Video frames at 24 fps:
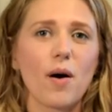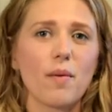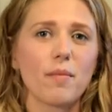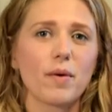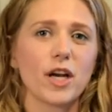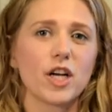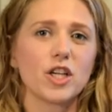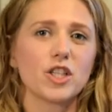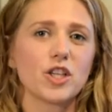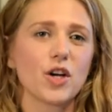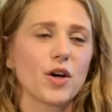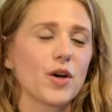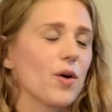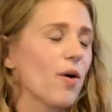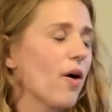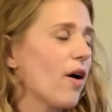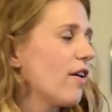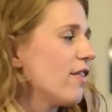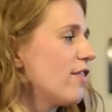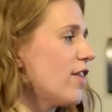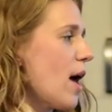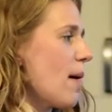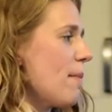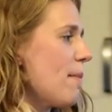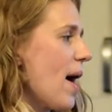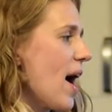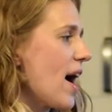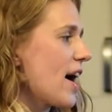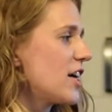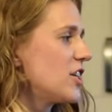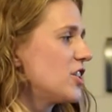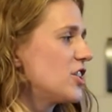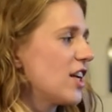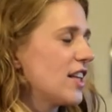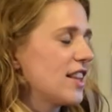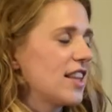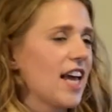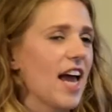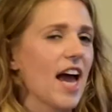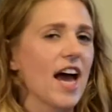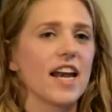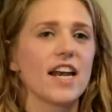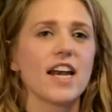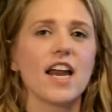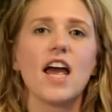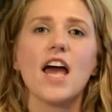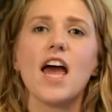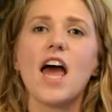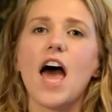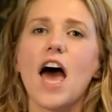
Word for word: I'm going to show you all of that package at the end.